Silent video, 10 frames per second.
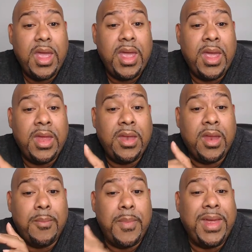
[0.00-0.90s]
in
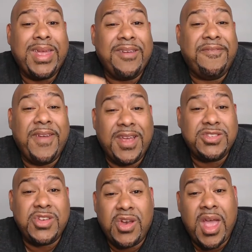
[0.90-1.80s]
making
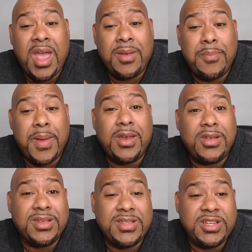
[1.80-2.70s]
faster and better
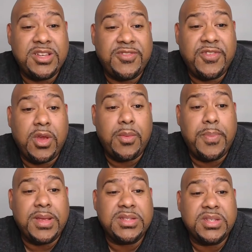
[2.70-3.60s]
decisions for your
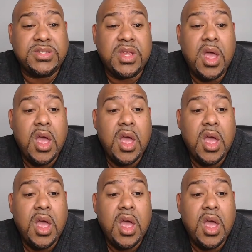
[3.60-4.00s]
business.